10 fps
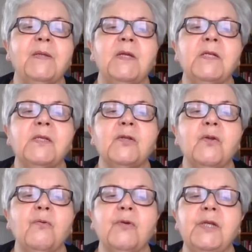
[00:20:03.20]
but there is
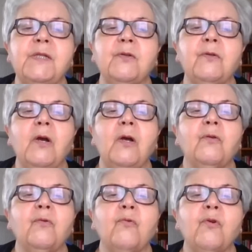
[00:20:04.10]
no reason
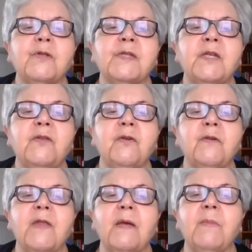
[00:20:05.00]
to consider
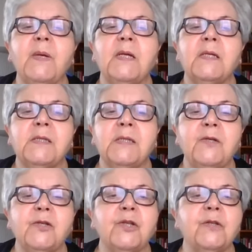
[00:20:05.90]
them
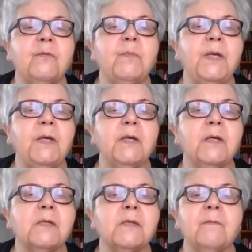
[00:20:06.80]
sentient
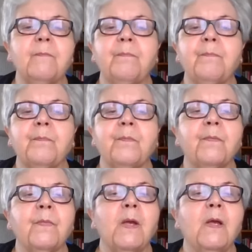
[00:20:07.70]
beings.
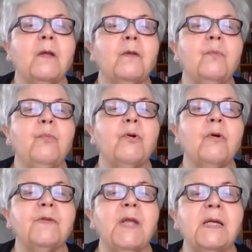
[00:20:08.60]
The Book
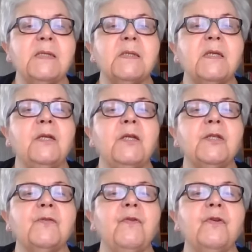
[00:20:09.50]
of Dust, in
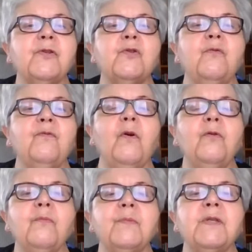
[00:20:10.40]
its first two
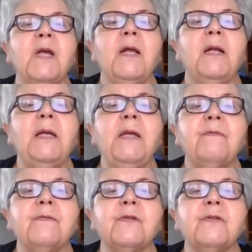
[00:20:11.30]
volumes,
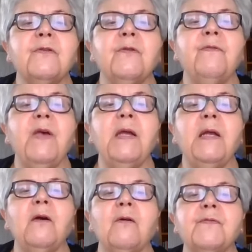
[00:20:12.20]
lifts the
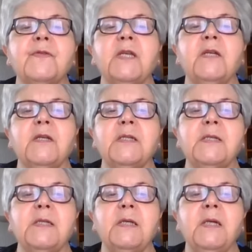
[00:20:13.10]
veil of
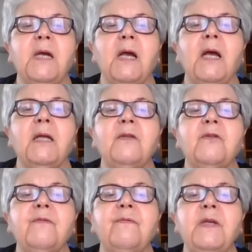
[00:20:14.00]
secrecy
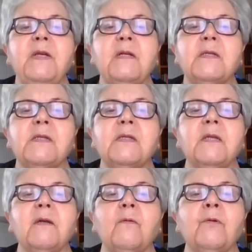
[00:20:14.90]
and reveals
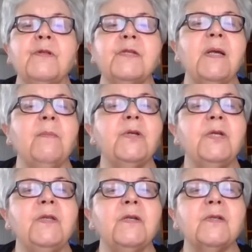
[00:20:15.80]
what some
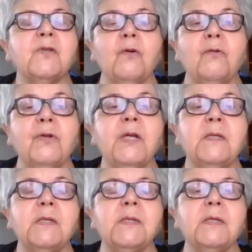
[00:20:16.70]
readers
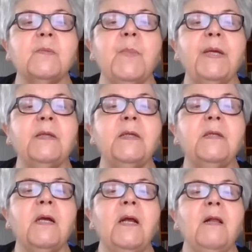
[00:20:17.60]
already suspected,
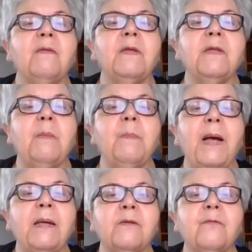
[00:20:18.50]
that
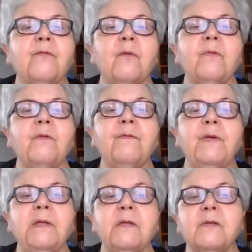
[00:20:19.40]
apart from the
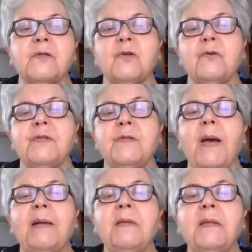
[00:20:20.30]
villainous
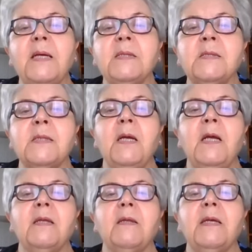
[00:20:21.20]
Ozymandias,
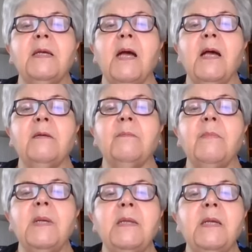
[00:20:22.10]
there are
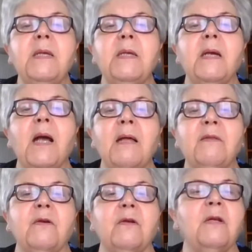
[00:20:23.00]
many
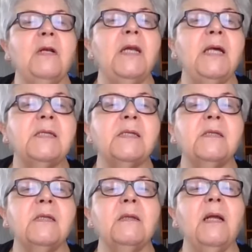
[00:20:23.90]
other less
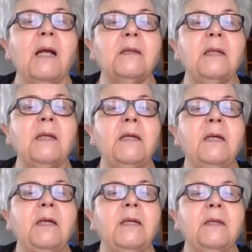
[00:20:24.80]
than
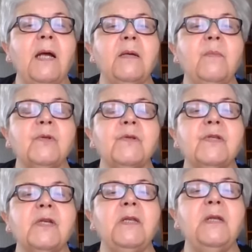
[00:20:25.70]
cuddly
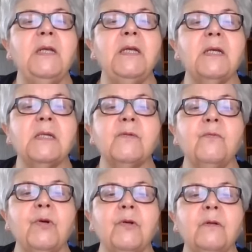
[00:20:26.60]
daemons in Lyra's
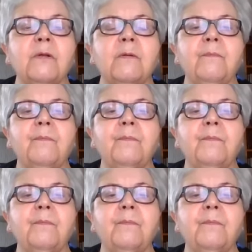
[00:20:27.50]
world.